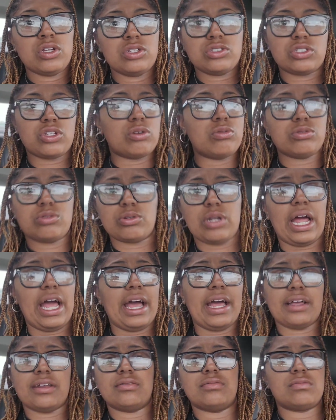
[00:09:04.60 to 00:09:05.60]
Don't do
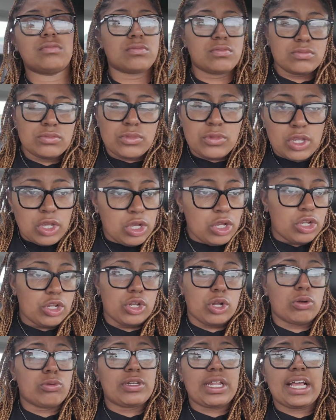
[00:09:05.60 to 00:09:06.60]
that.
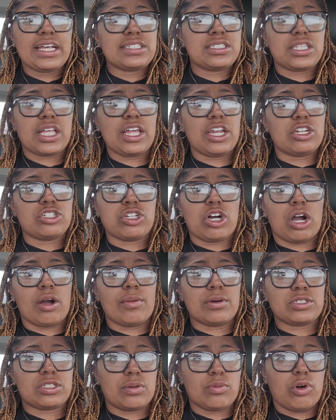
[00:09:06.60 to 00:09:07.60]
Don't days later talk
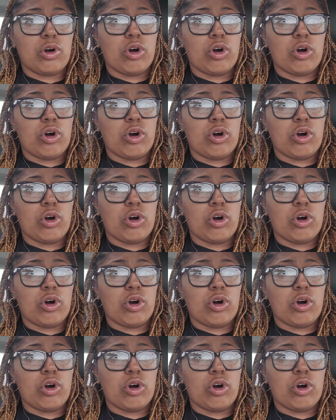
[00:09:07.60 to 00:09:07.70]
about something.